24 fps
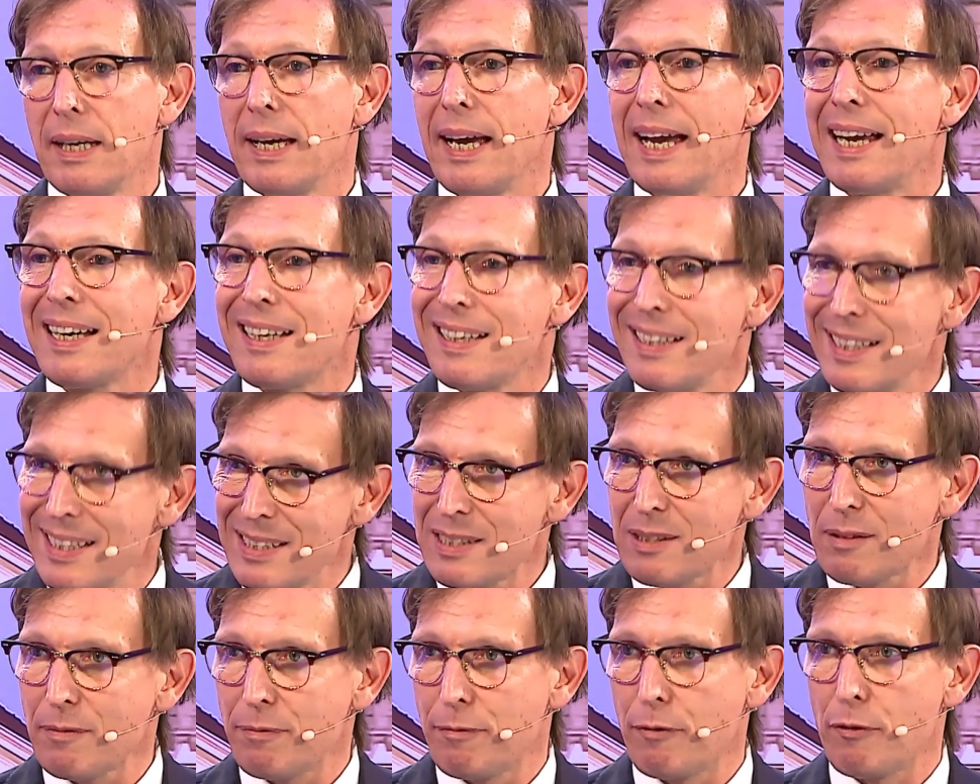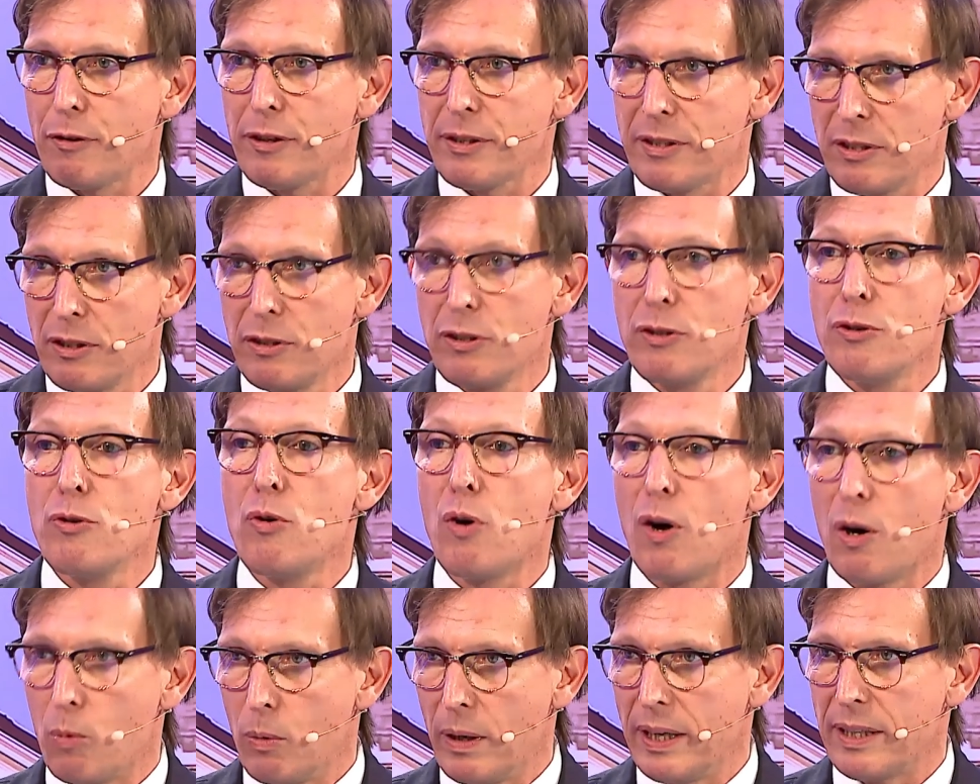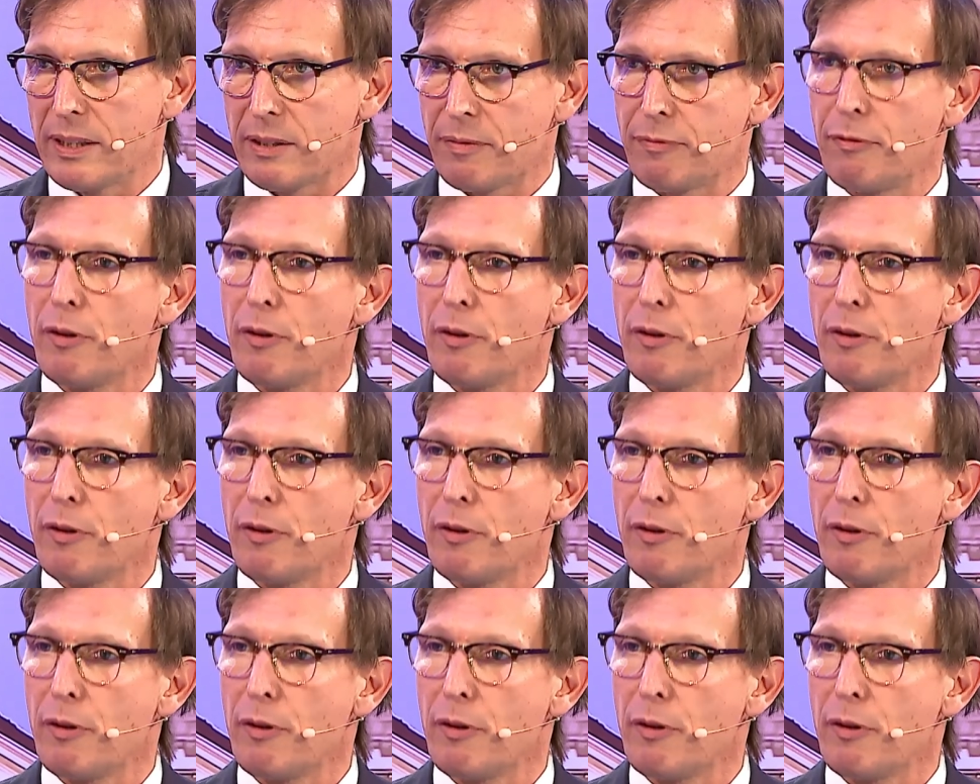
at least for the newer ones.